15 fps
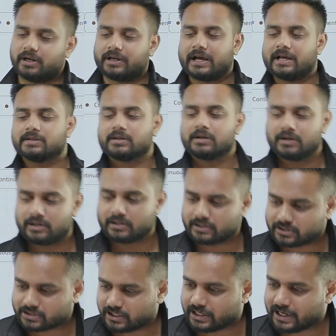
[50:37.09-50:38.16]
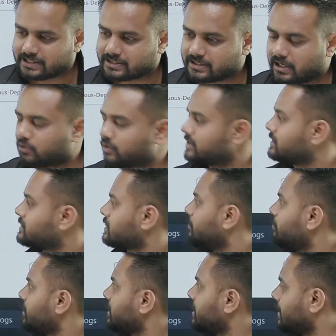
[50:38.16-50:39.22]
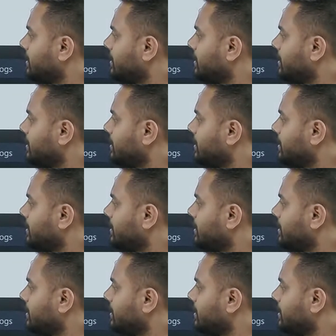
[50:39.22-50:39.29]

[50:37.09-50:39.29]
has see guys, now this is completed,